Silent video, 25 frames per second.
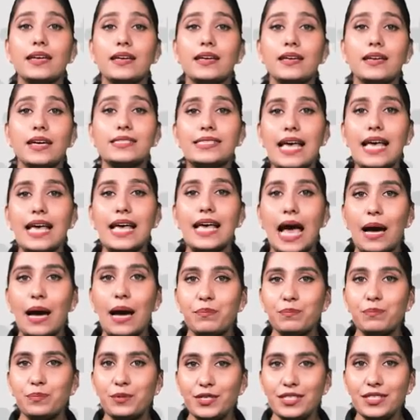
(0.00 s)

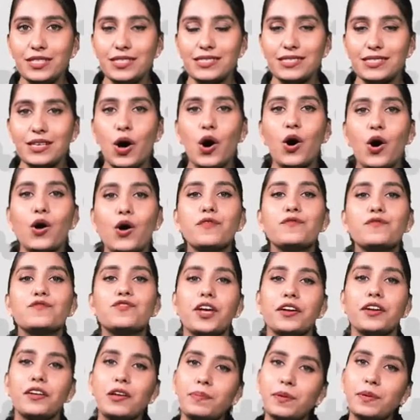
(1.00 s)
Examples of
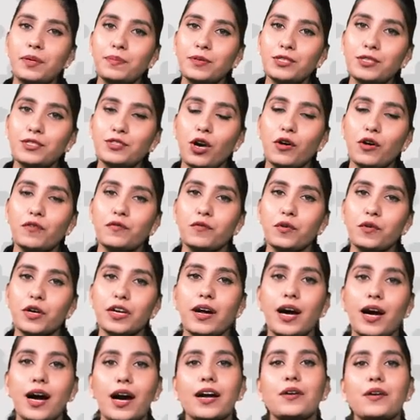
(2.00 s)
general purpose software
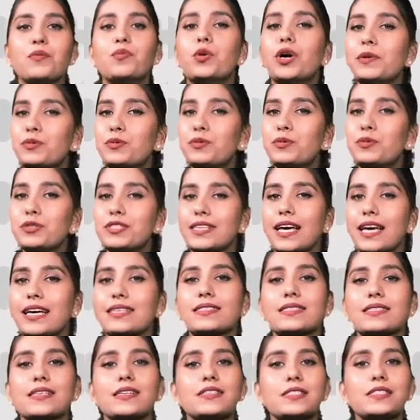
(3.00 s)
are word
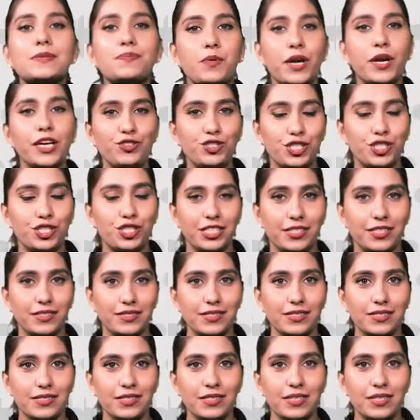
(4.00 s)
processors,
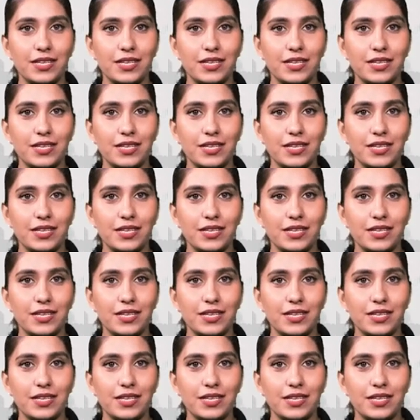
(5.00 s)
spreadsheets,